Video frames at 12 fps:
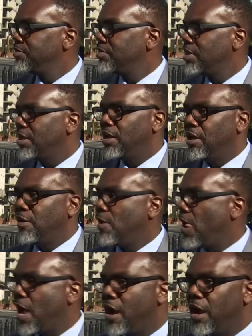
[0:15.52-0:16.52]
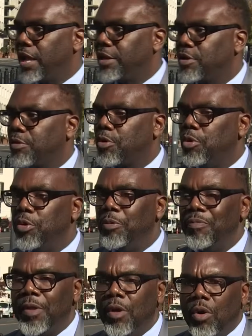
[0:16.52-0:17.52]
ahead, Mayor. Thank you. All right, cool.
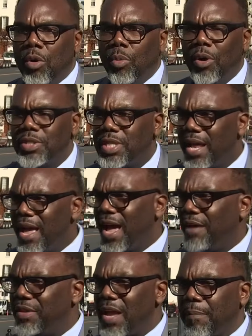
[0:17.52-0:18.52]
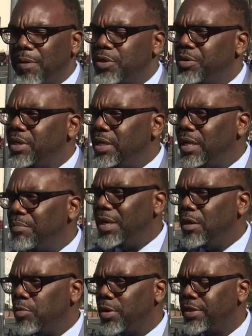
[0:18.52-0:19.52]
Well, today I had the opportunity to
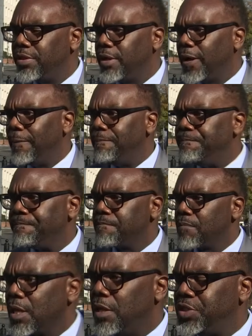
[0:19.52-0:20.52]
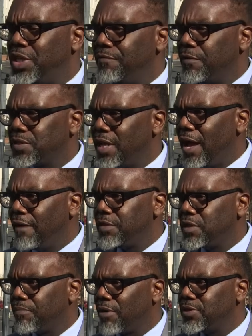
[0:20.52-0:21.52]
meet with um, the Chief of Staff to
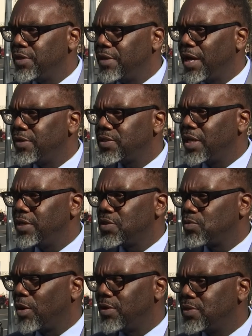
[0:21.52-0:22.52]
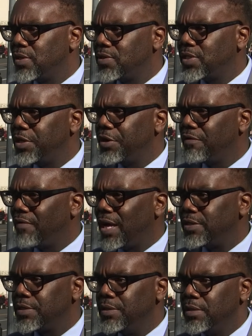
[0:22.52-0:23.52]
the President of the United States, as well as his senior
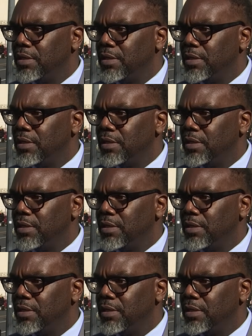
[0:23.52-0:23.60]
advisor,